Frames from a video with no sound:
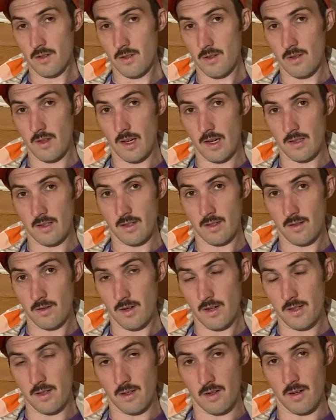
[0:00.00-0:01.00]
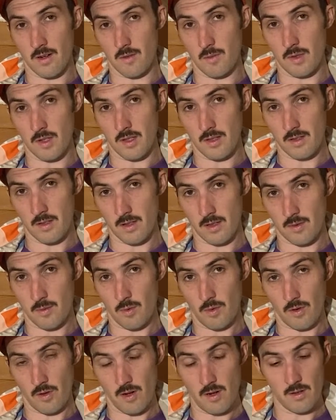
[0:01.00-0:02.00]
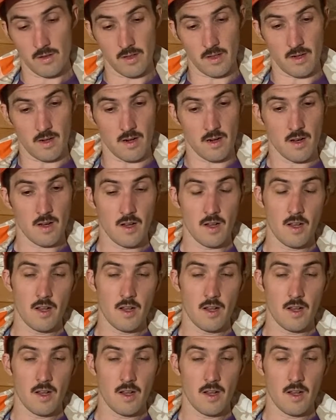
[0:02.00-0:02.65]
2003s are going to be the 6.0 liter.